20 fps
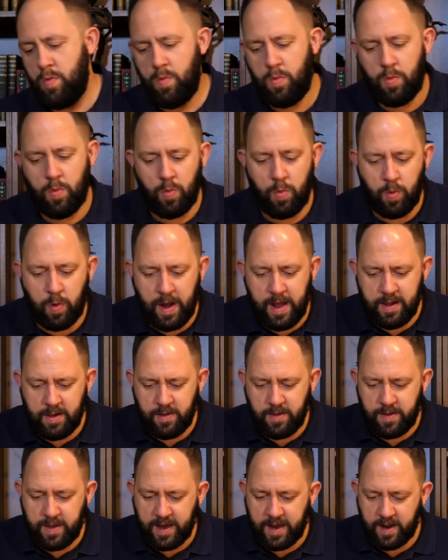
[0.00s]
Ah.
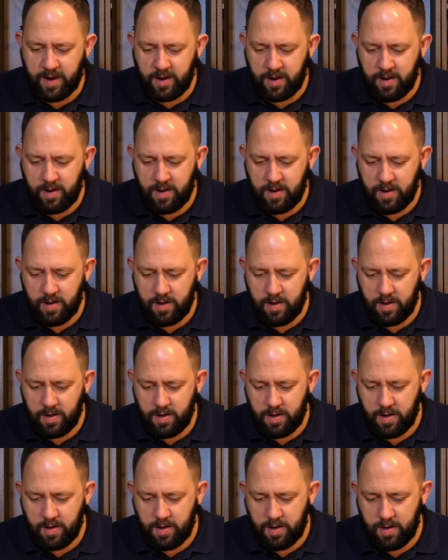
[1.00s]
Well then.
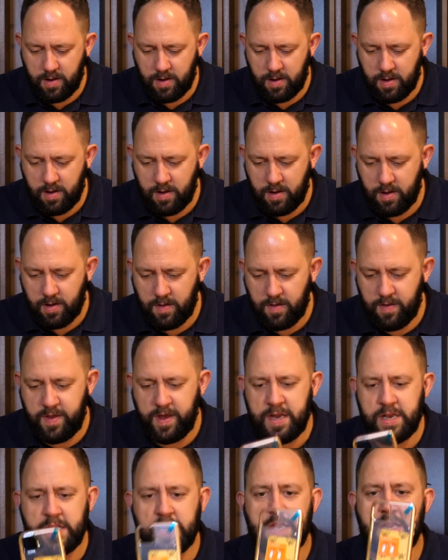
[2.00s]

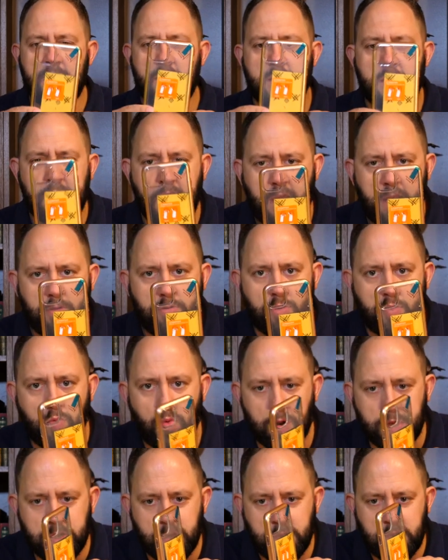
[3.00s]
This is a see-through
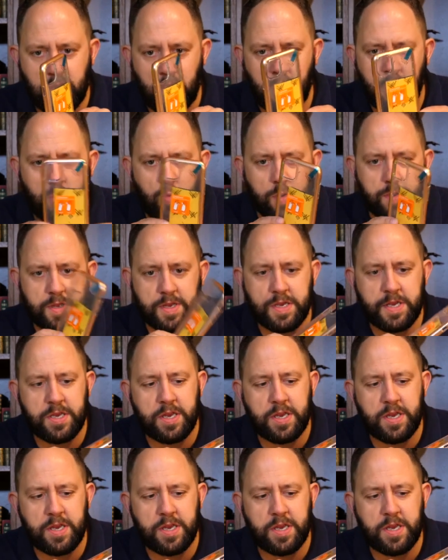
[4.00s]
one, so it's the only one that's